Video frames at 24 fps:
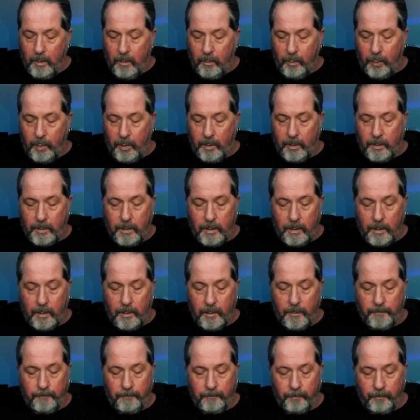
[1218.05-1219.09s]
But
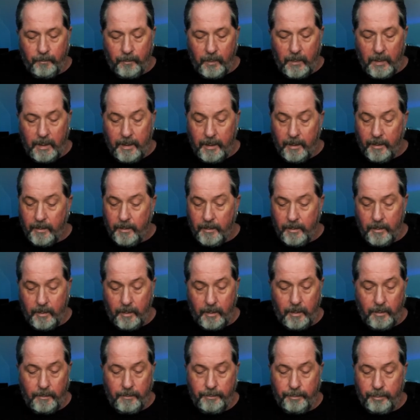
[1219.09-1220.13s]
yeah,
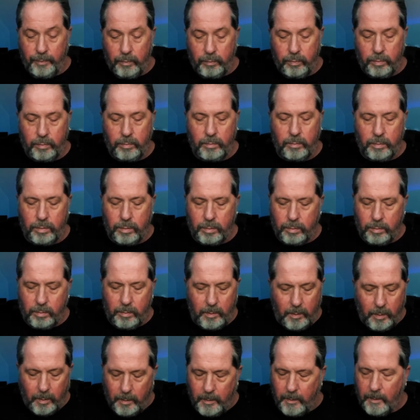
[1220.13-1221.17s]
I
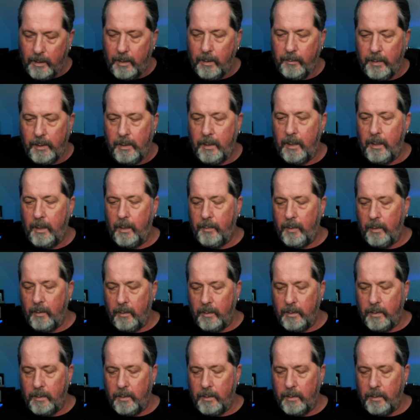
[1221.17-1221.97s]
could not be happier.